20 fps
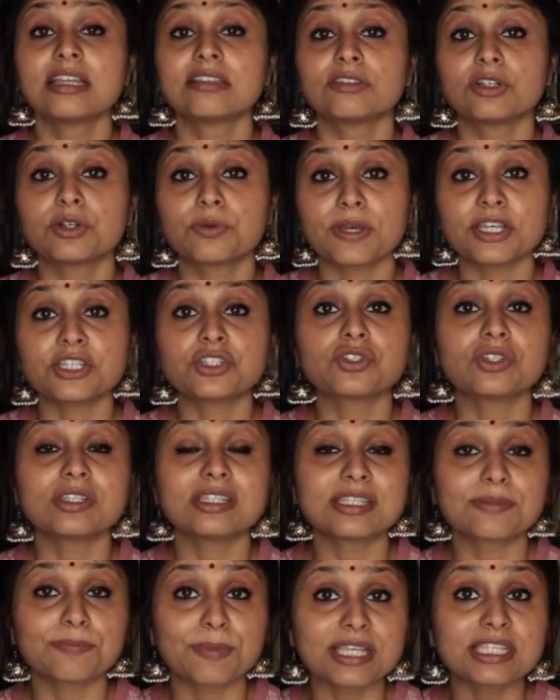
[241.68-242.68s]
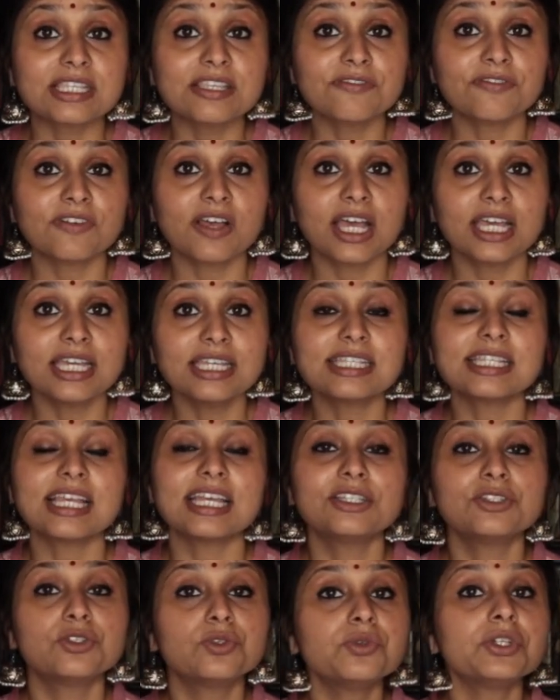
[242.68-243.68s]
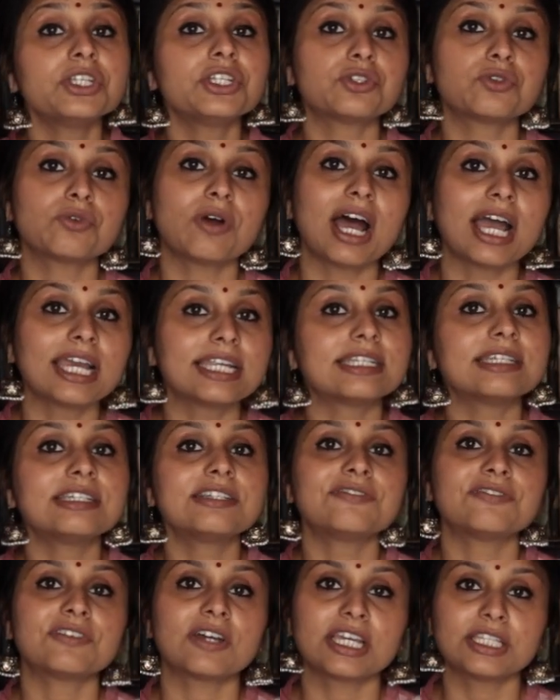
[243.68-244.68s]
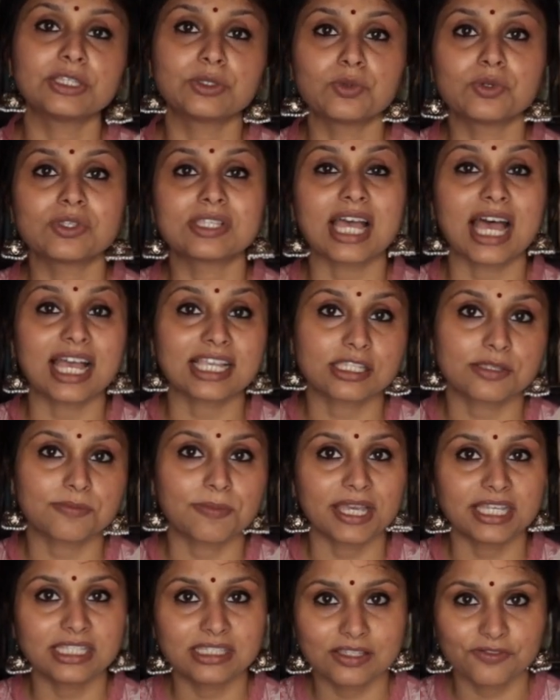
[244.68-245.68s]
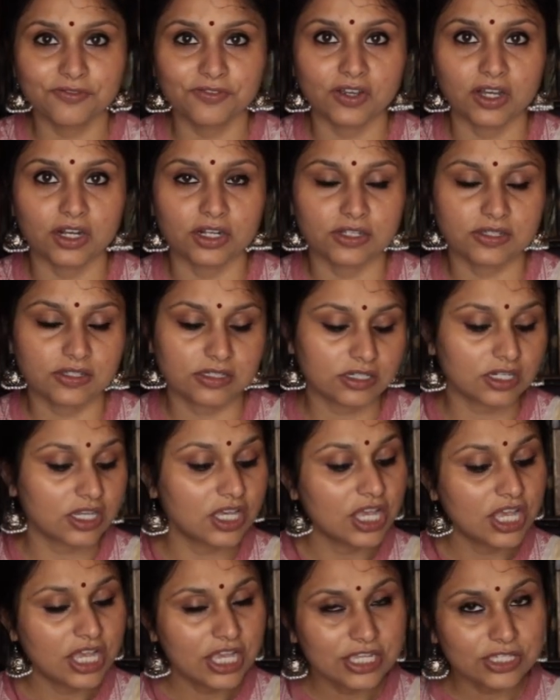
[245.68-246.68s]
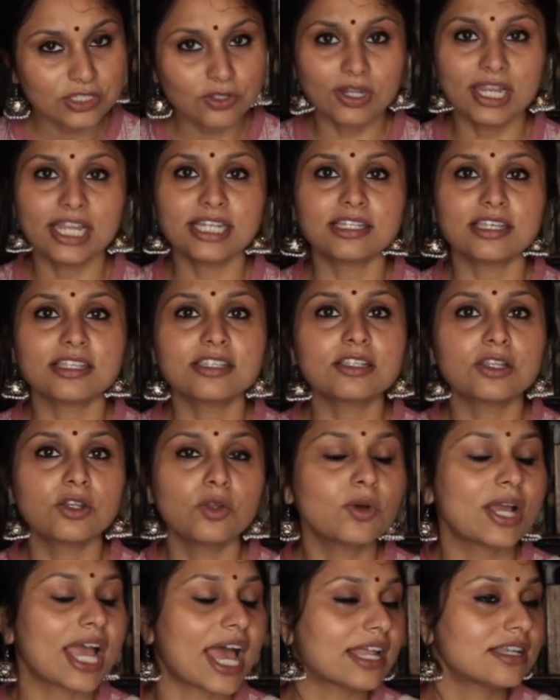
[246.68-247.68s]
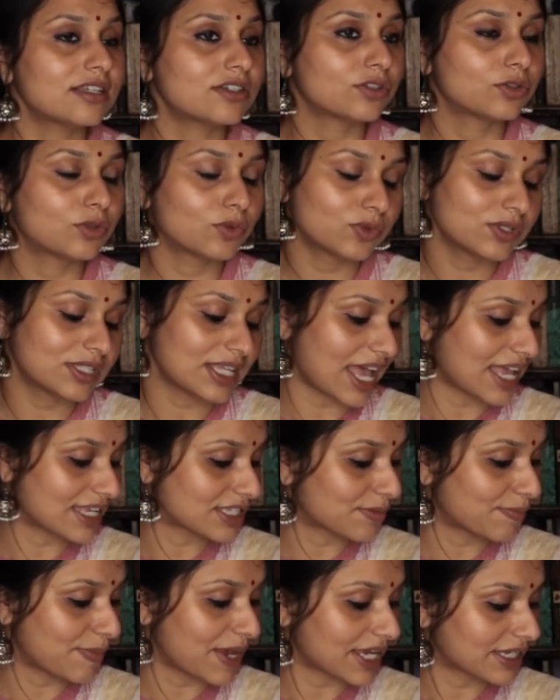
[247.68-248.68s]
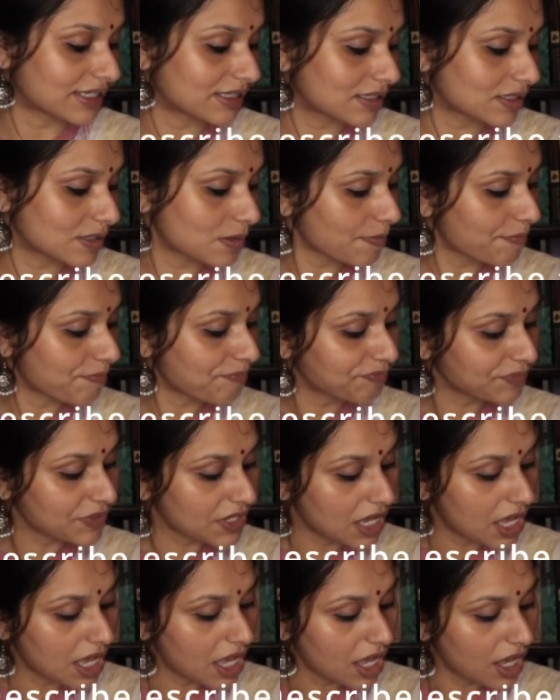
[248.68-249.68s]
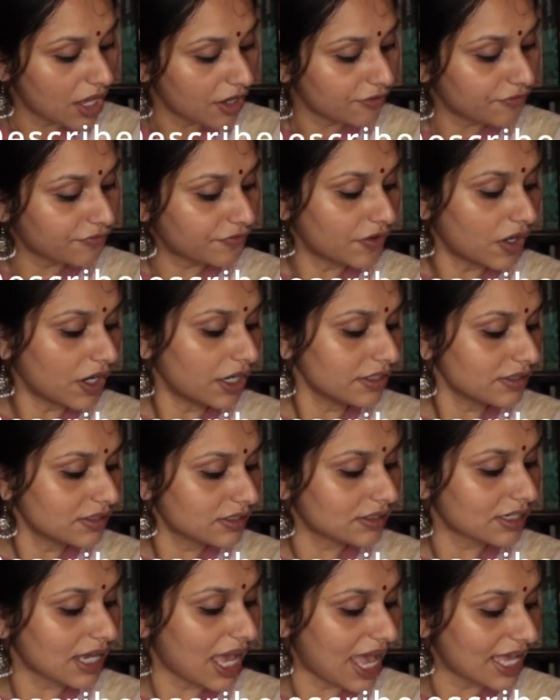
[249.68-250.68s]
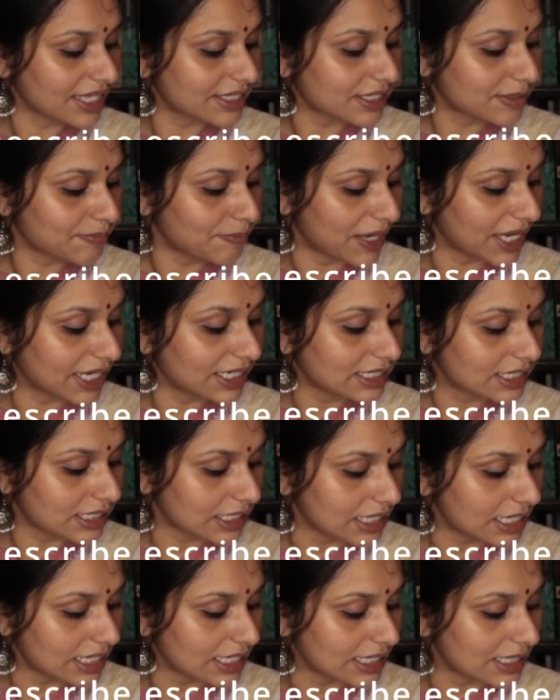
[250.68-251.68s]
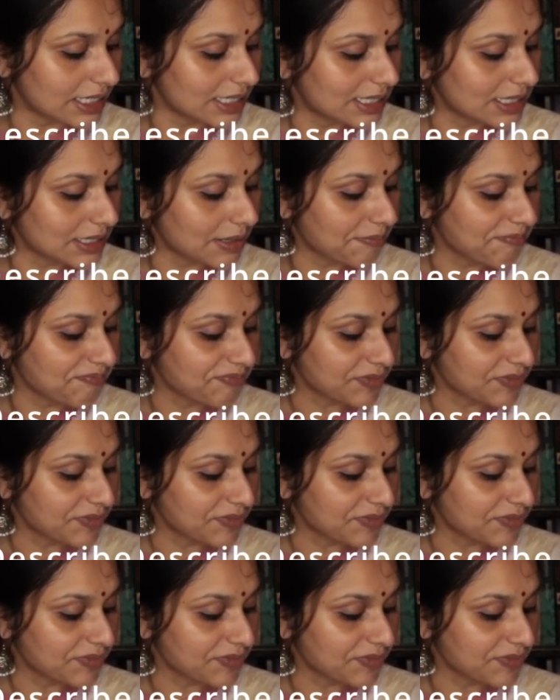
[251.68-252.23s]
the question specifies, and you need to identify those aspects first. So let us look at those aspects. First aspect is